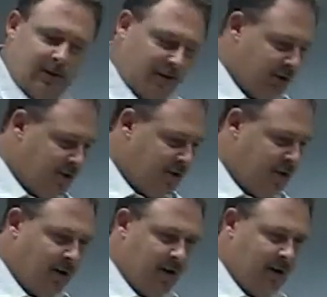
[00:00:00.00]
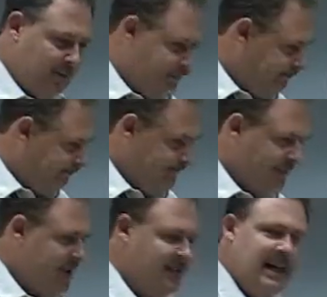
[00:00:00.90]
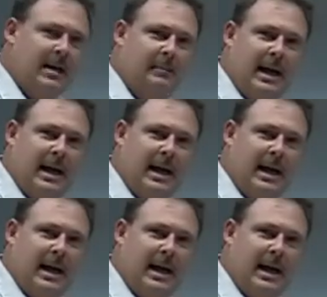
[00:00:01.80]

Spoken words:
you stamp